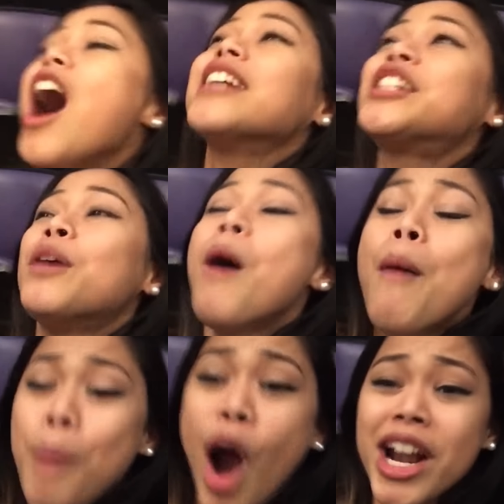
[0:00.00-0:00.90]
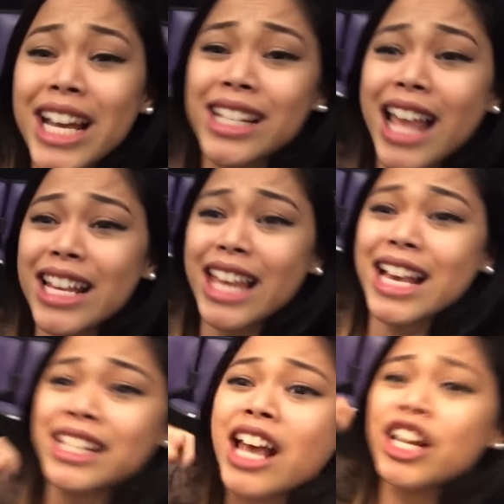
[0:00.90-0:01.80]
awesome parties like
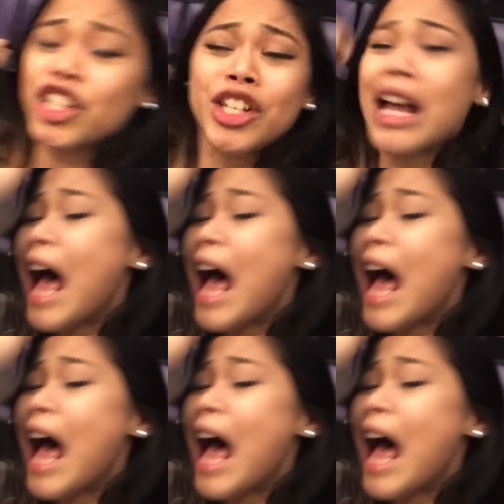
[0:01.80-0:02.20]
this, just